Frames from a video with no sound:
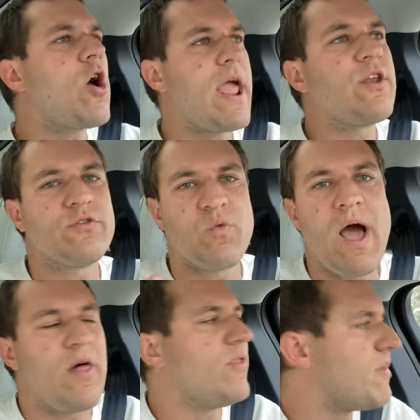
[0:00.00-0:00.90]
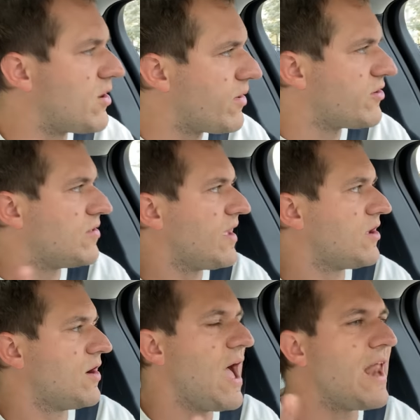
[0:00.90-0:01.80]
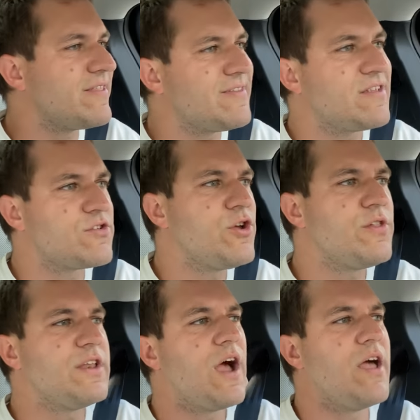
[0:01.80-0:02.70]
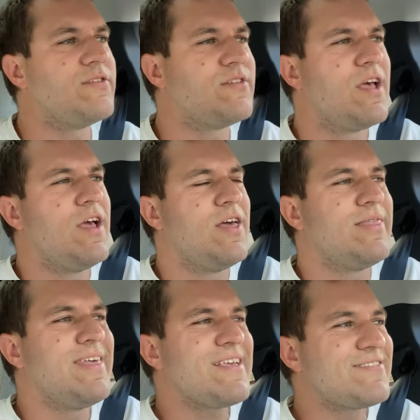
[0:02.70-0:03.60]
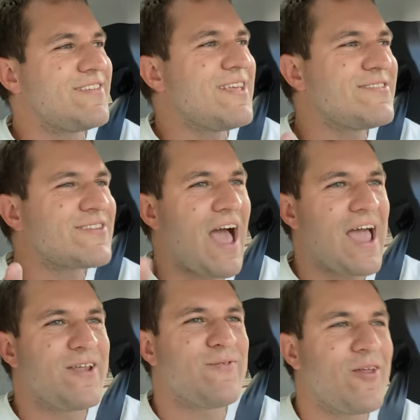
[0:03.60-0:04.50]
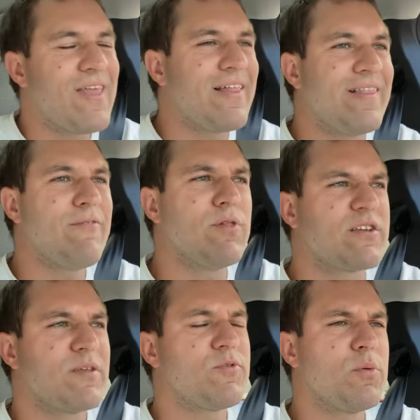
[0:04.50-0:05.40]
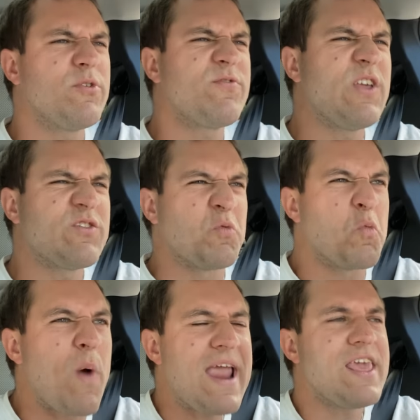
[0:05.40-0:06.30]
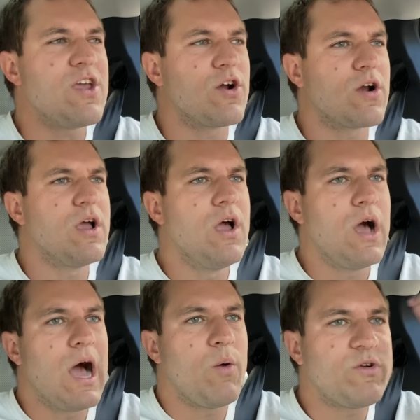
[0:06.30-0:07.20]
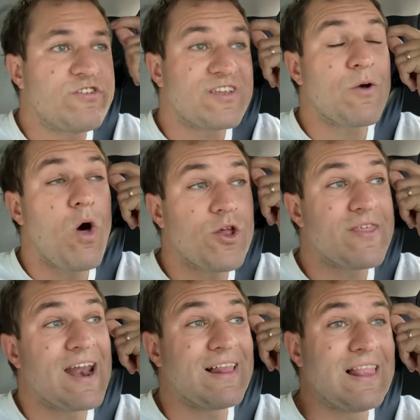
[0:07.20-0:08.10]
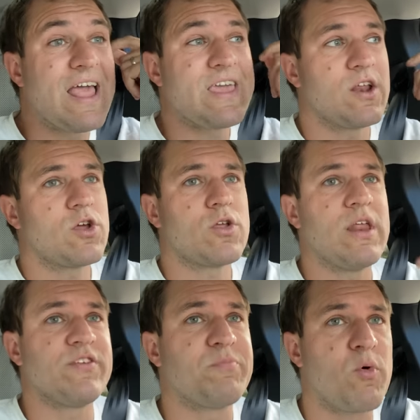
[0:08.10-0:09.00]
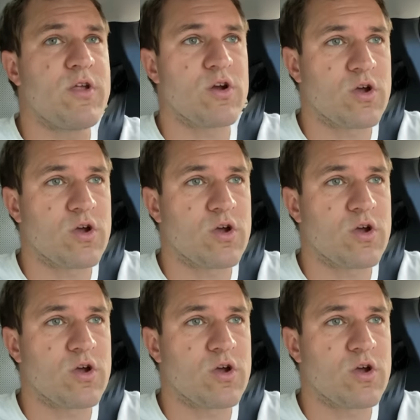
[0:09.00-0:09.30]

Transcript: car handles well, no matter whether you like it or not. It's, it clearly does. This is kind of on that level, except it almost feels weightier, uh, which is a quality that I like in a, in a sportier